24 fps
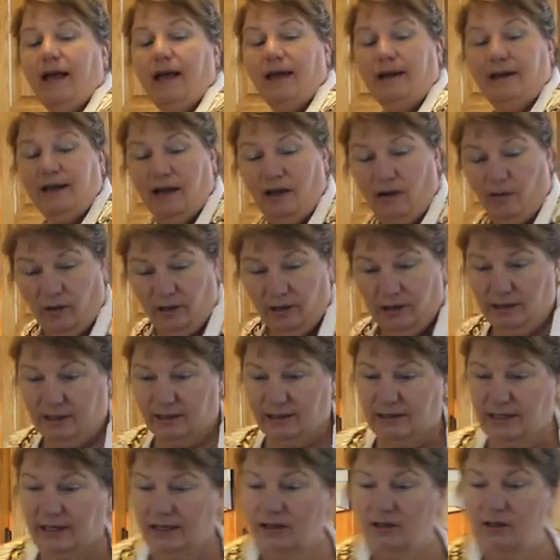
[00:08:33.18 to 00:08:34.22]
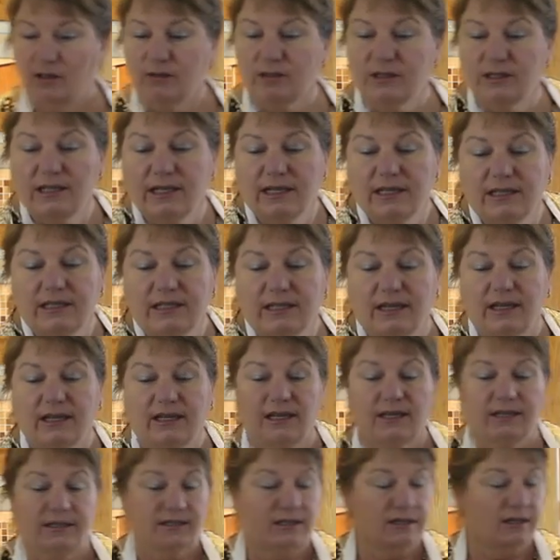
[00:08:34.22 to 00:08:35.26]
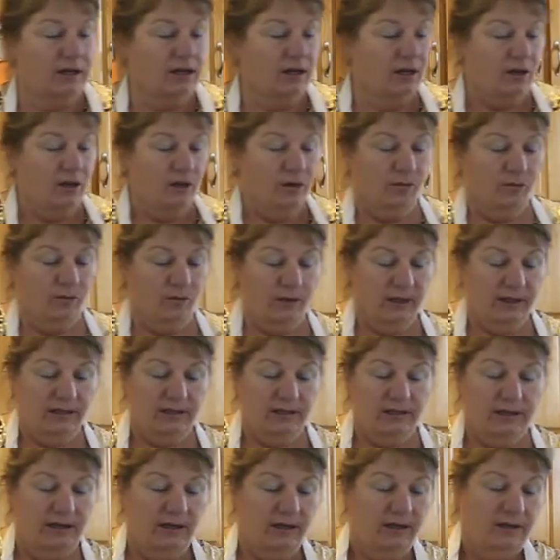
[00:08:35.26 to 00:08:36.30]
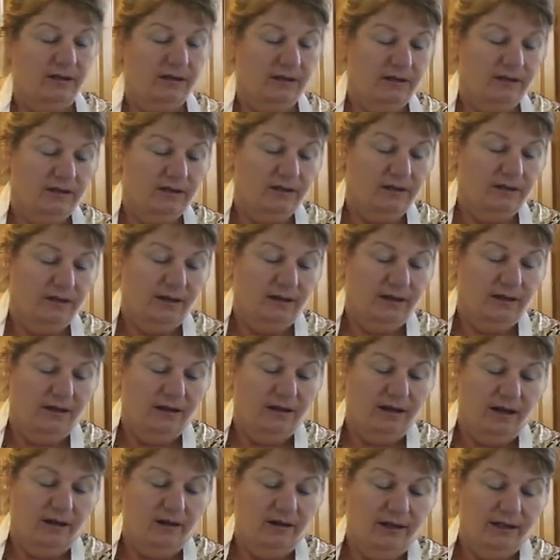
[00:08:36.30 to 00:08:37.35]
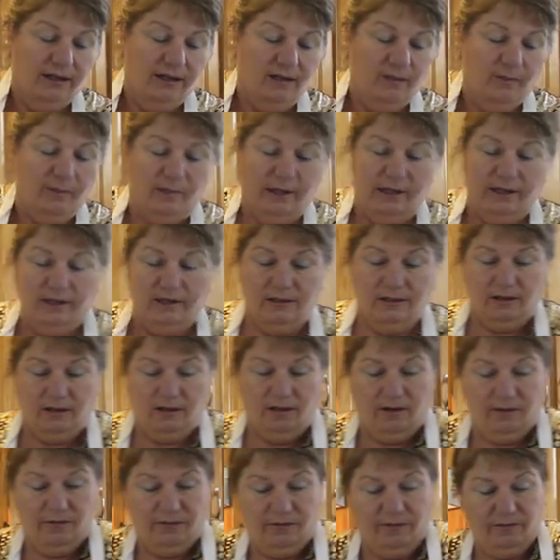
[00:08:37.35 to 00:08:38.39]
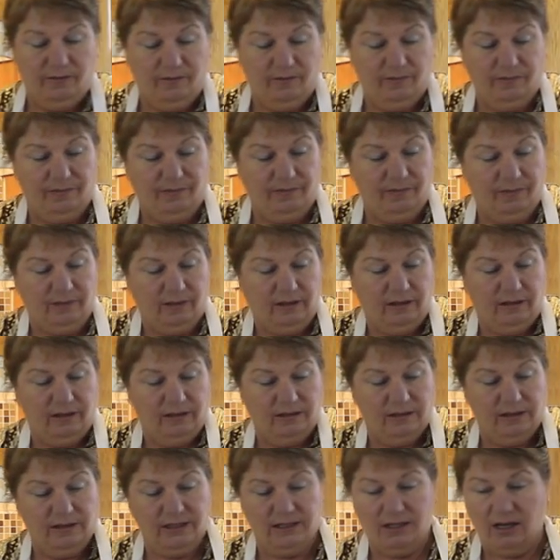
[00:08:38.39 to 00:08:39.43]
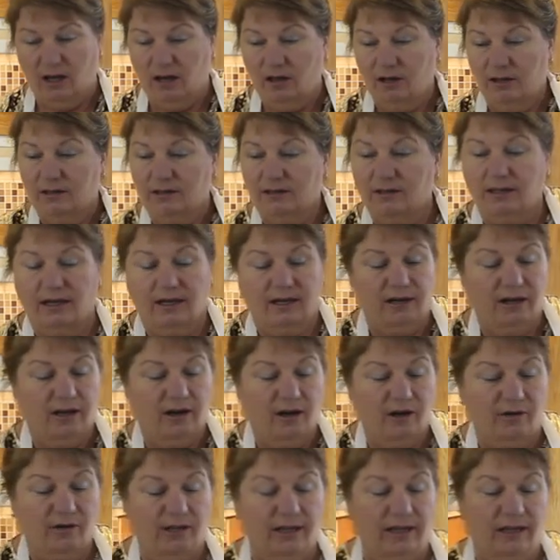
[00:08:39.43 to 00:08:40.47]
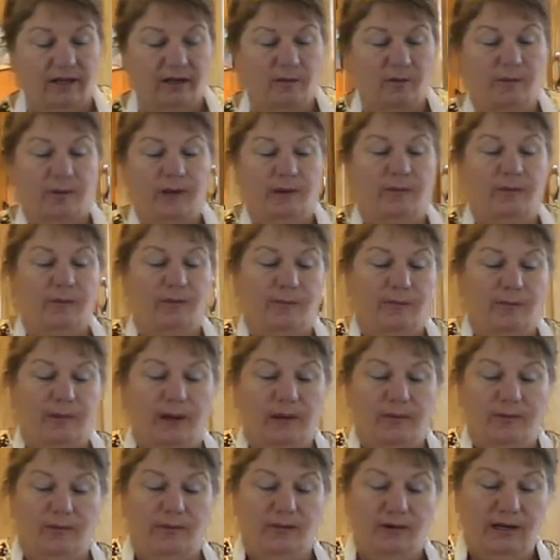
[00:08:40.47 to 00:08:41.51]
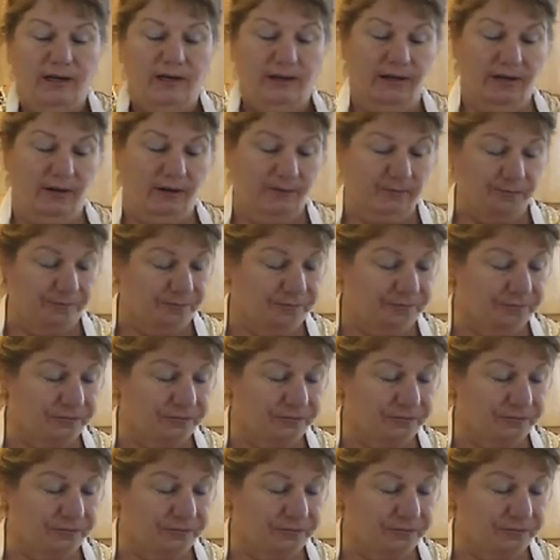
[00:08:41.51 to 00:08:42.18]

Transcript: And now I'll continue seasoning it with uh, another little bit of salt, and I already got the pe pepper in there.